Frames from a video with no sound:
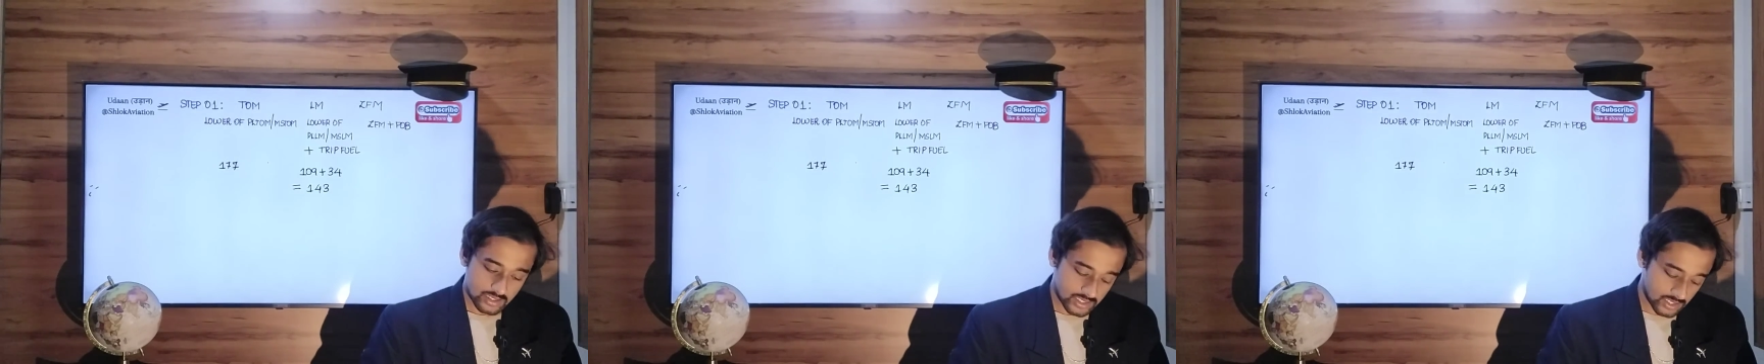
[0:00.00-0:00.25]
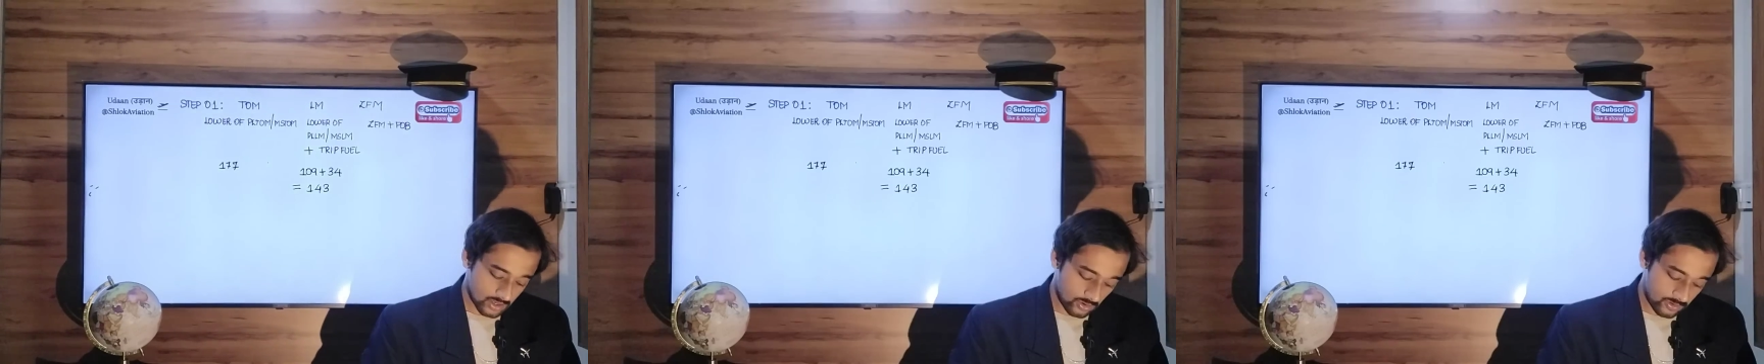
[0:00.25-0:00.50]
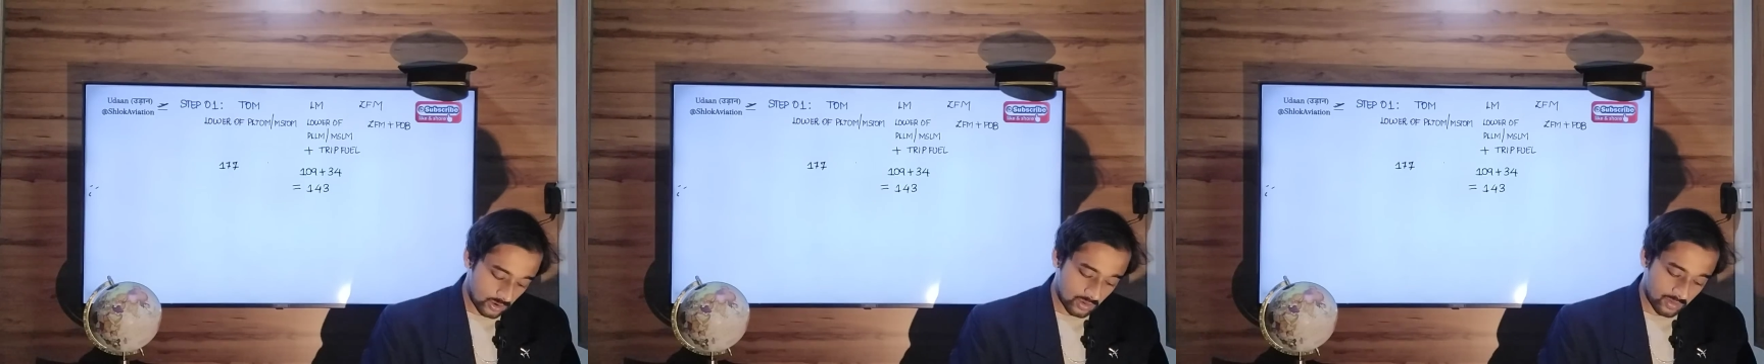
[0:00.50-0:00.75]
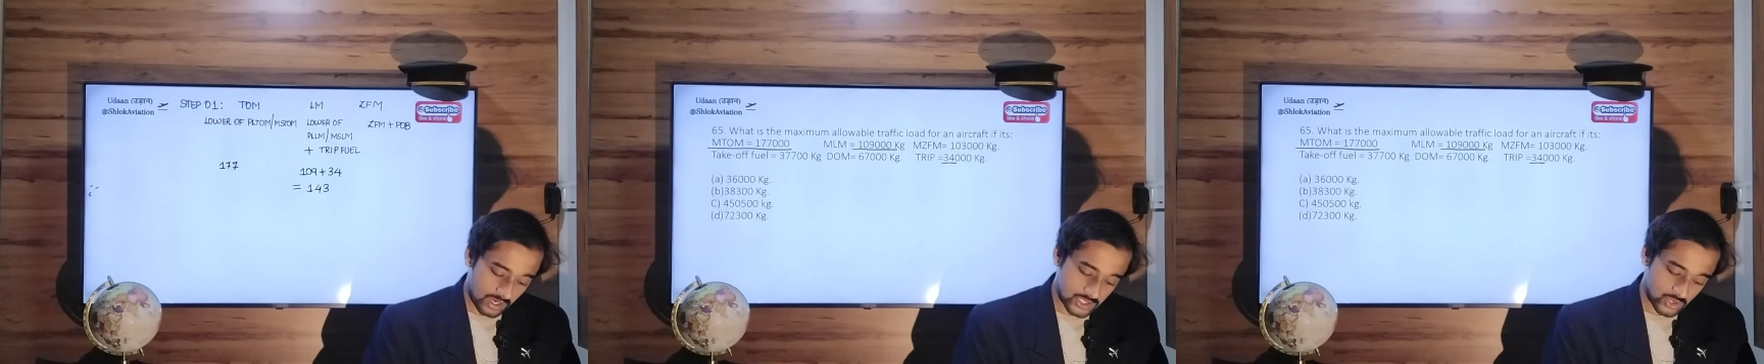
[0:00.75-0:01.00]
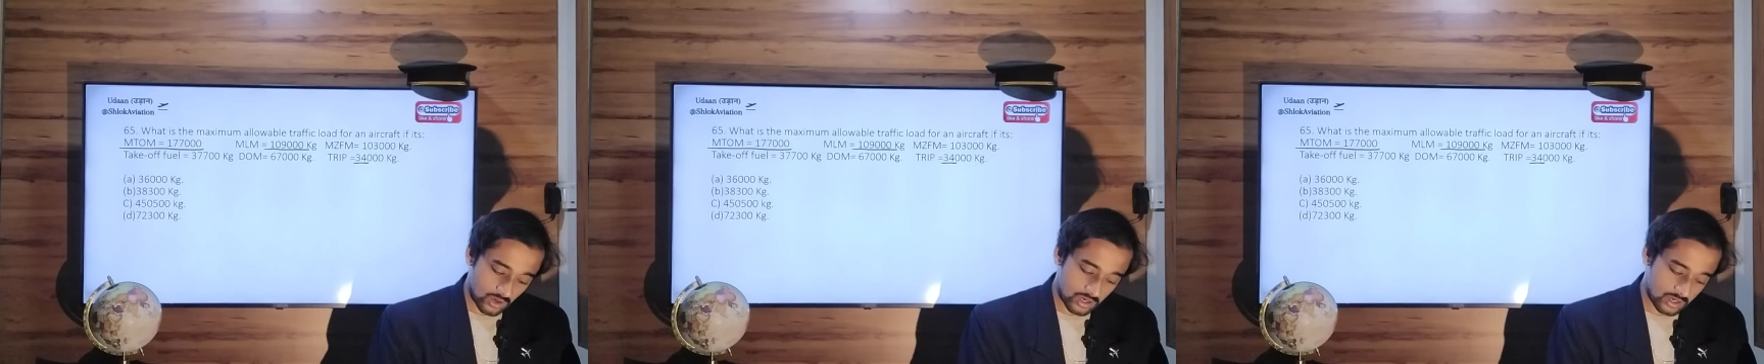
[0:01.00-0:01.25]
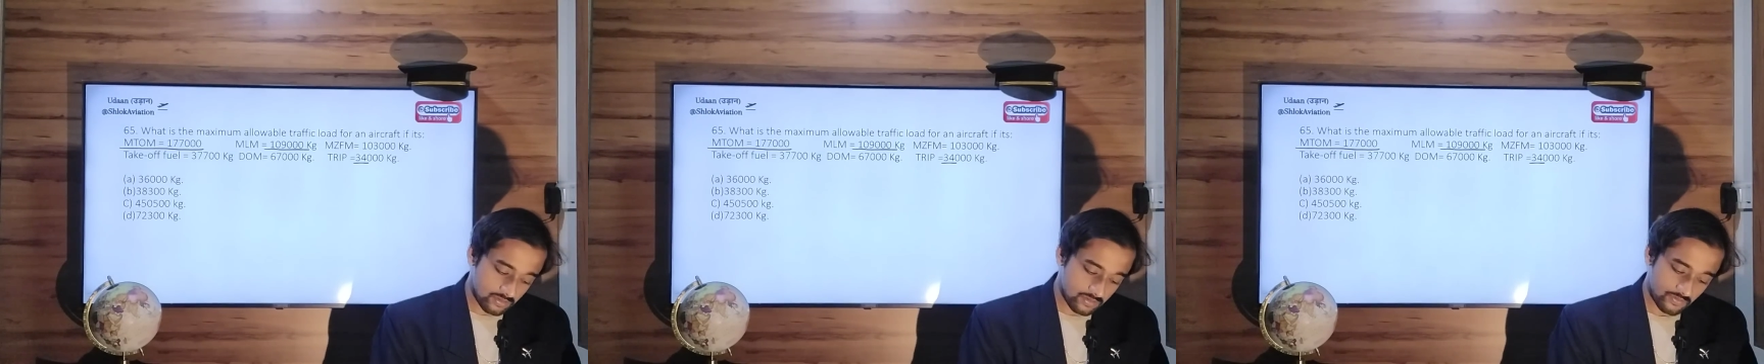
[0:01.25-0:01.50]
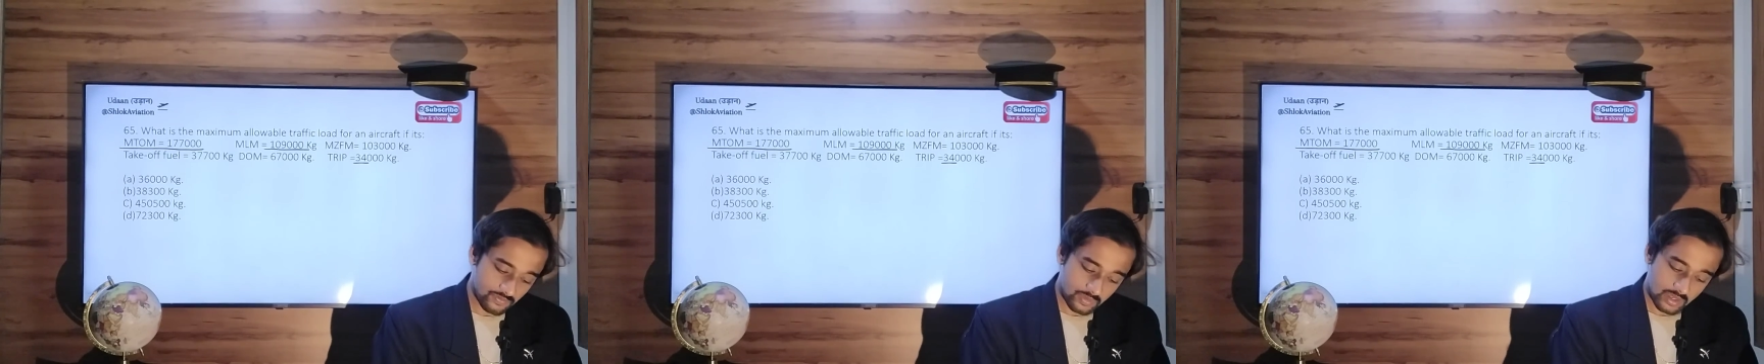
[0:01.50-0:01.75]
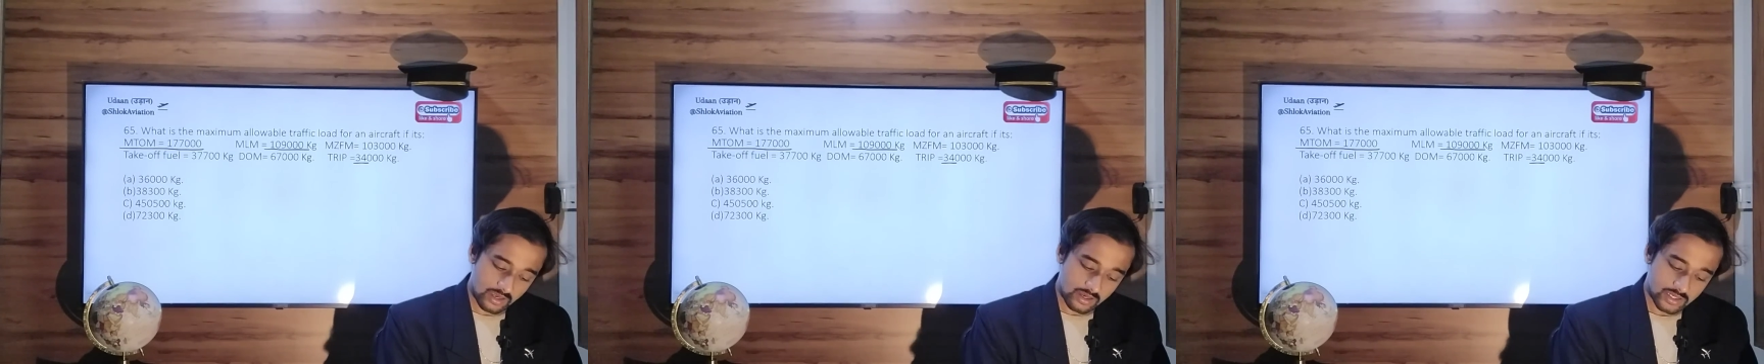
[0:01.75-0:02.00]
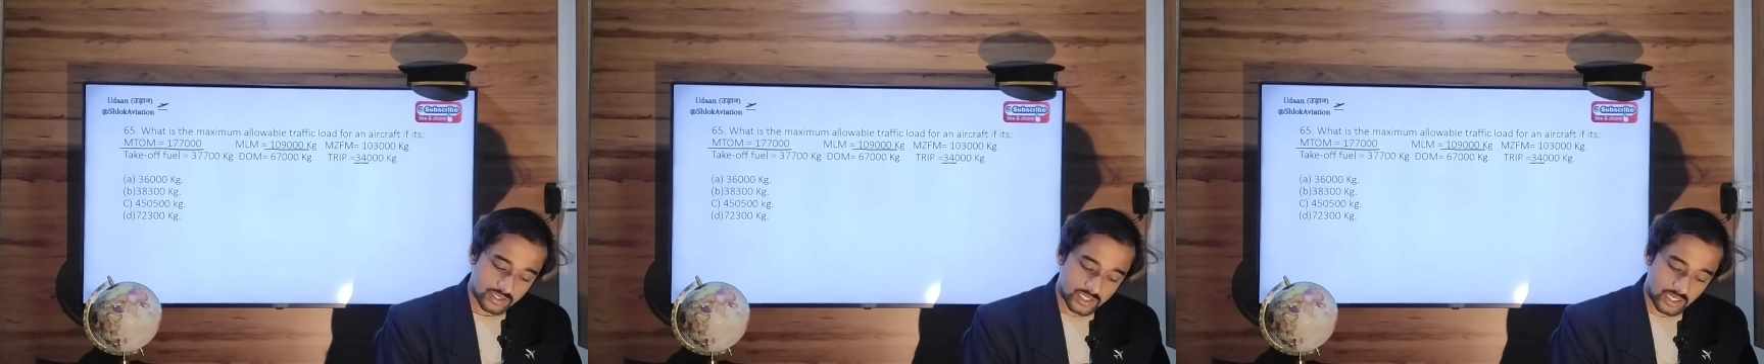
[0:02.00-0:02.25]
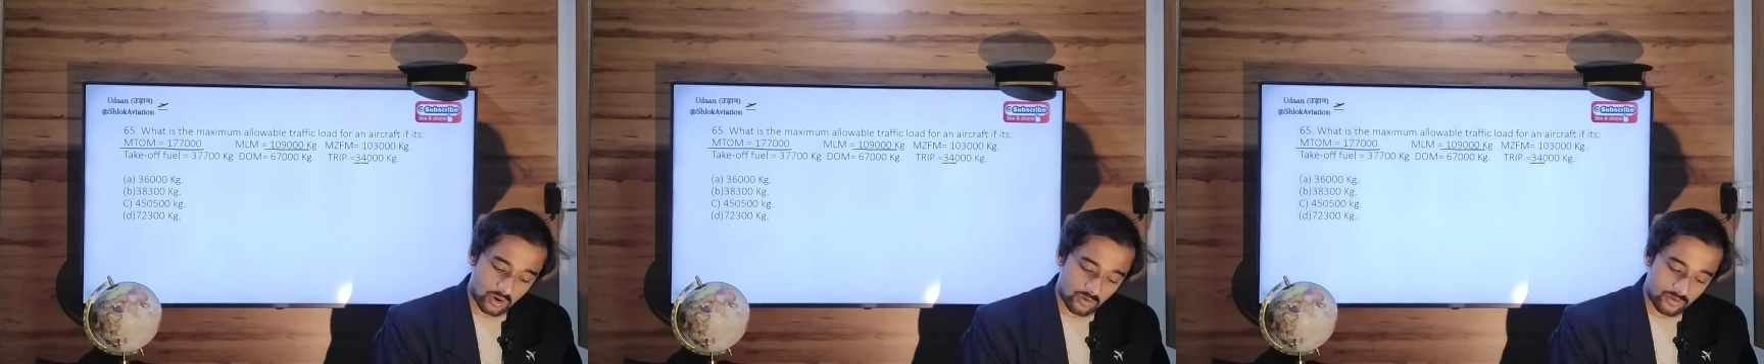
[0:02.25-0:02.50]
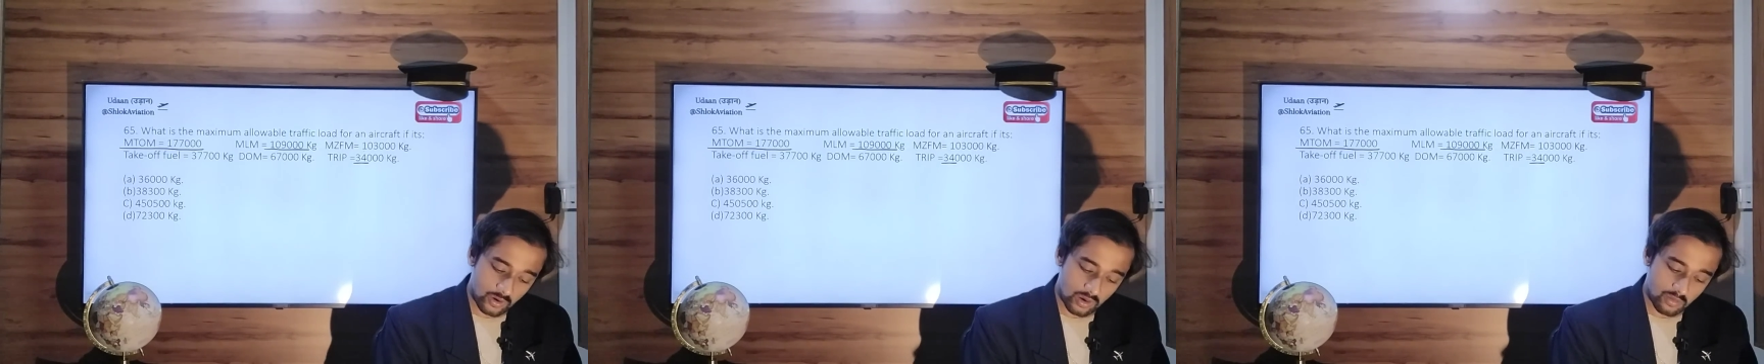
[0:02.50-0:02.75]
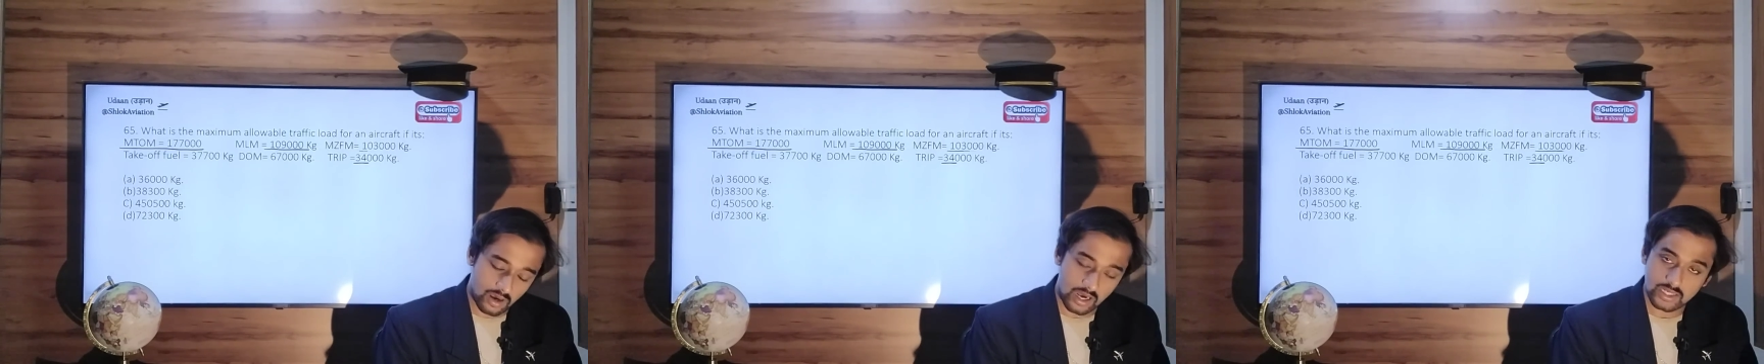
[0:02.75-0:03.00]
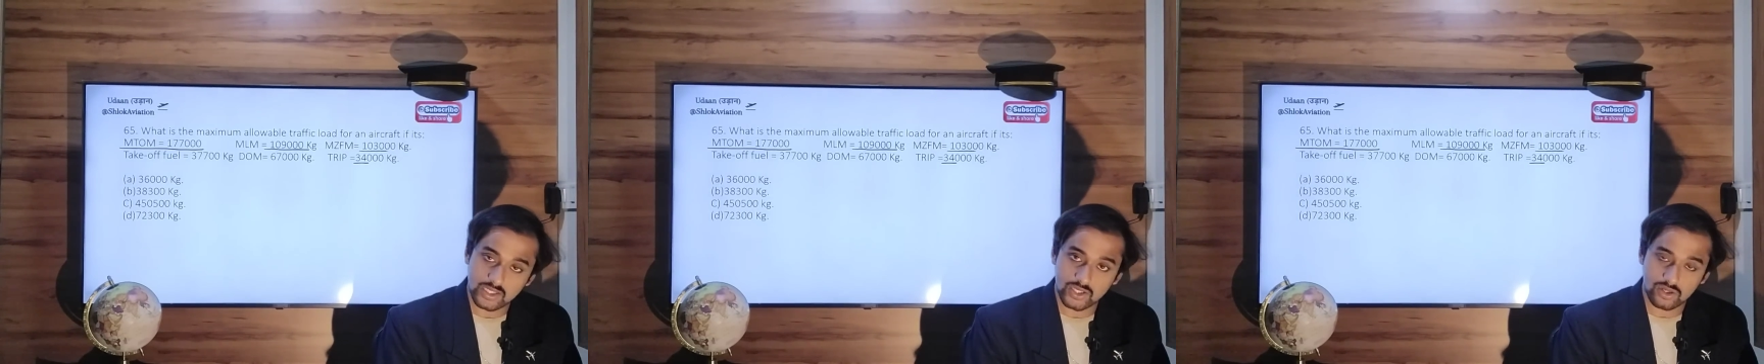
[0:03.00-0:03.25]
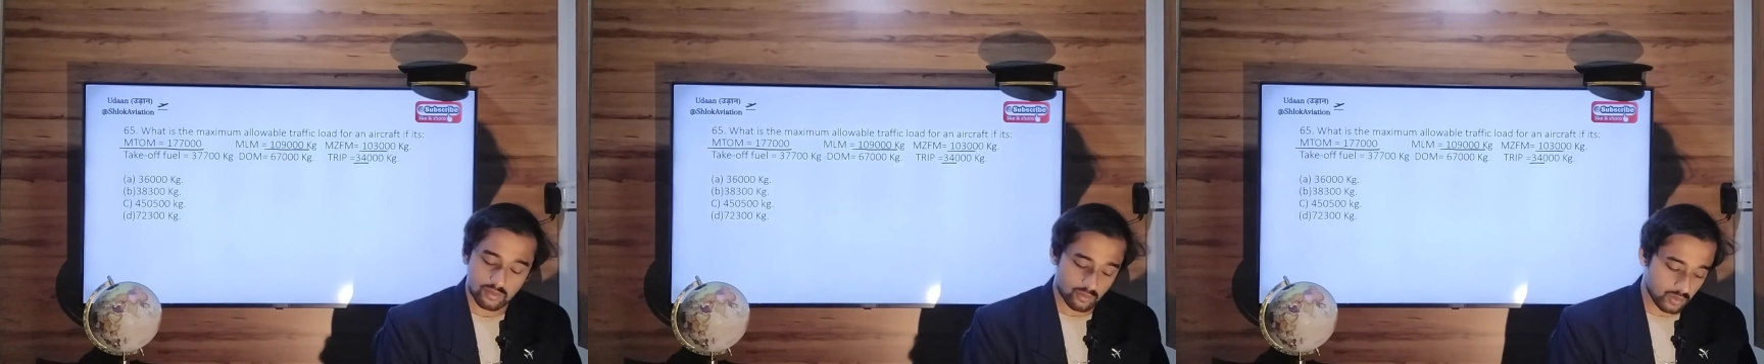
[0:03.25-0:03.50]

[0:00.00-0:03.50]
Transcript: Zero fuel mass column, zero fuel mass